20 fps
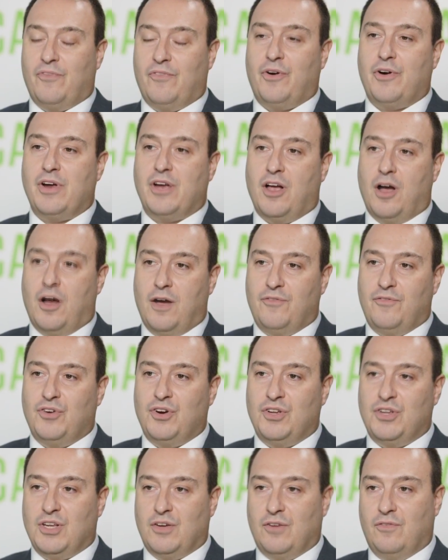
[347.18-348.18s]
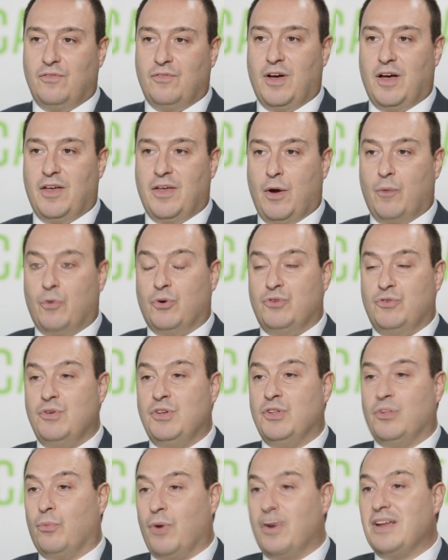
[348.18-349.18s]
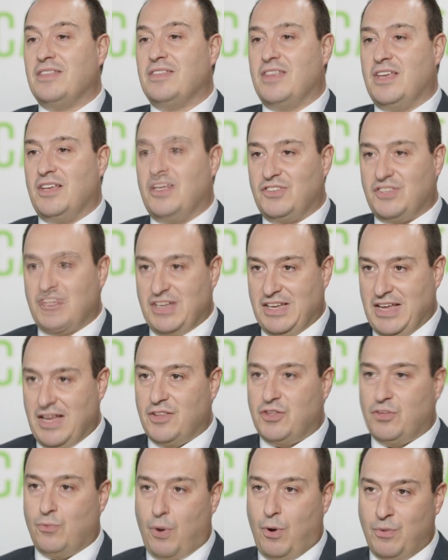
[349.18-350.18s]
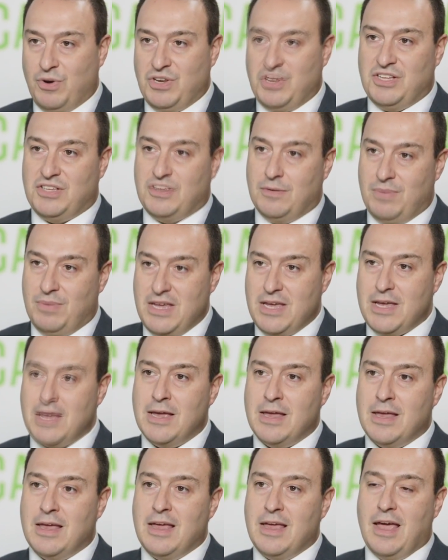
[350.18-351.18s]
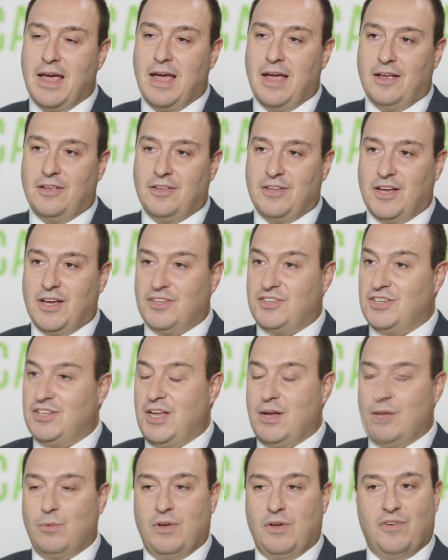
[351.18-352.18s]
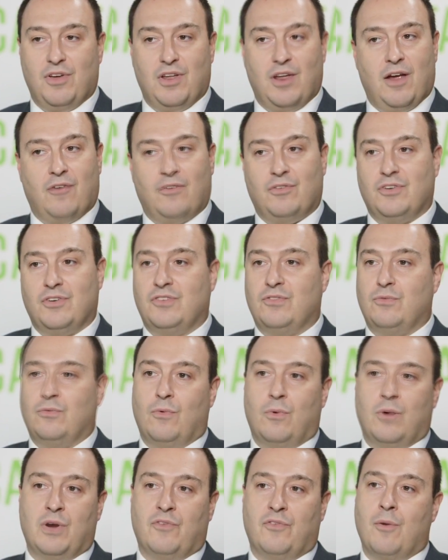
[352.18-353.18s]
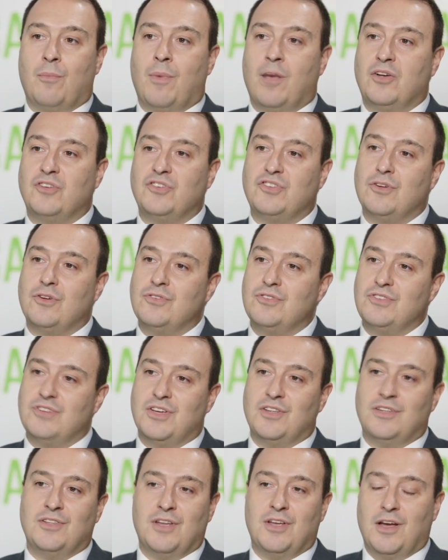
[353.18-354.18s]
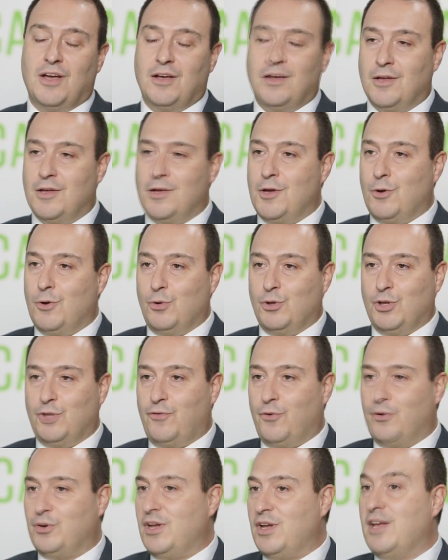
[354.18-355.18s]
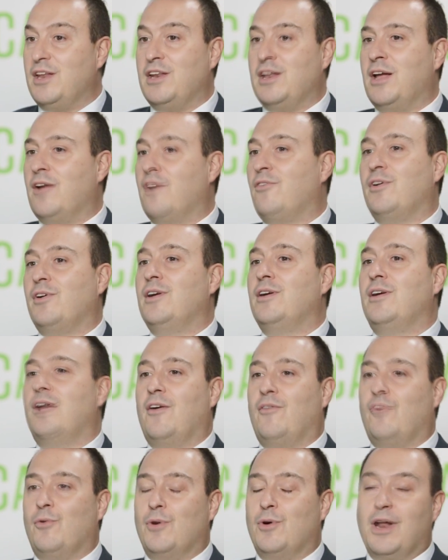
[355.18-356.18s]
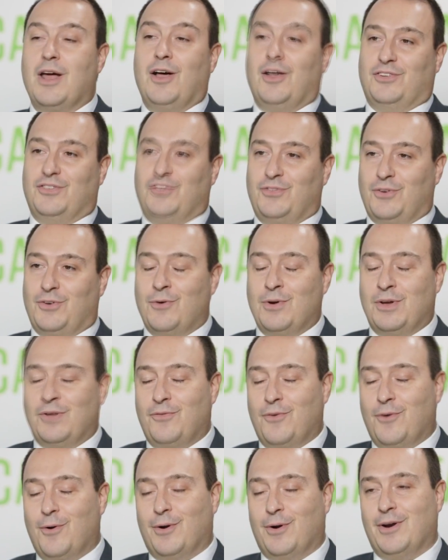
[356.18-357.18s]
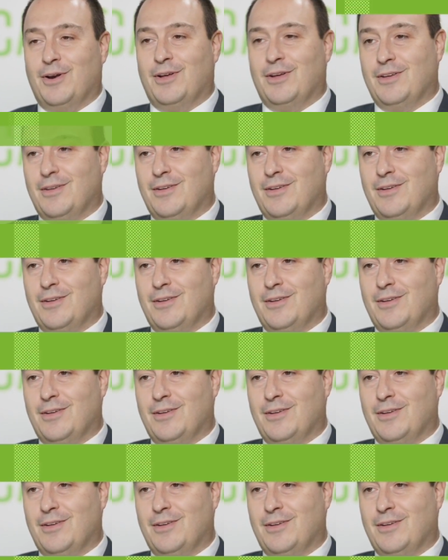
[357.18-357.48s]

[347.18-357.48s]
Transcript: very confident of that we're doing the right things to get to where we need to be. And to date, we've hit every one of our milestones, and we look forward to hitting everyone else going forward.